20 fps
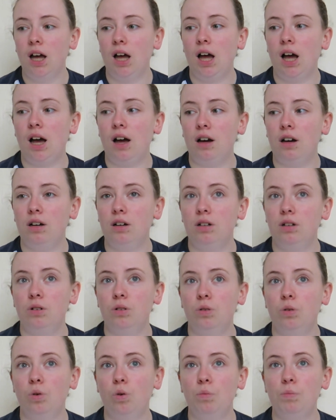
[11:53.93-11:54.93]

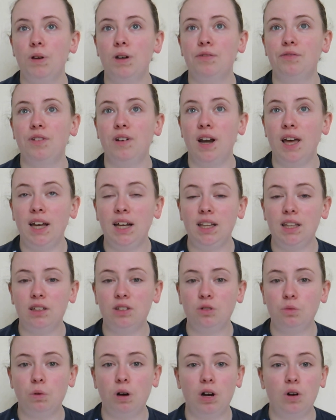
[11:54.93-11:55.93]
Hope you have liked
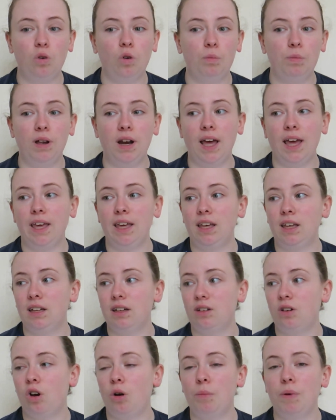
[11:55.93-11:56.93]
this one. Hope you like,
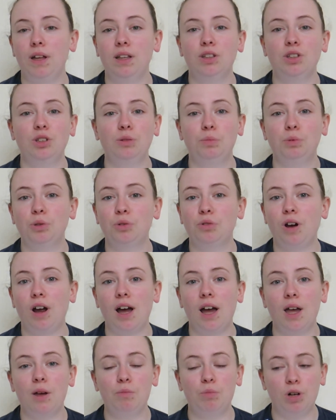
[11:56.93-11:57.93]
comment,
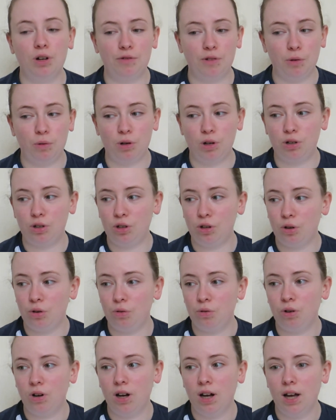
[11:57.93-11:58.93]
subscribe, whatever you want to
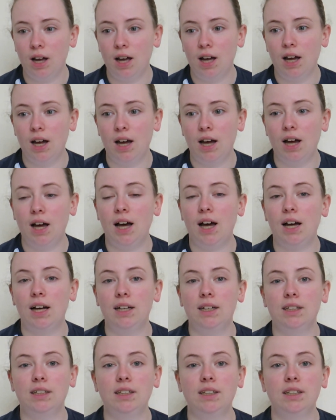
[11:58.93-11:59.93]
do.
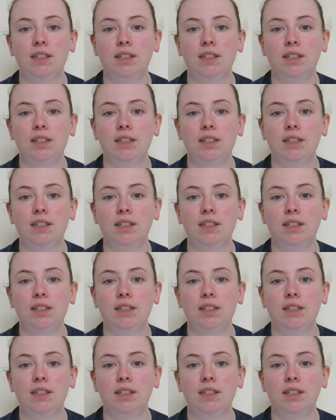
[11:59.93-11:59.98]
And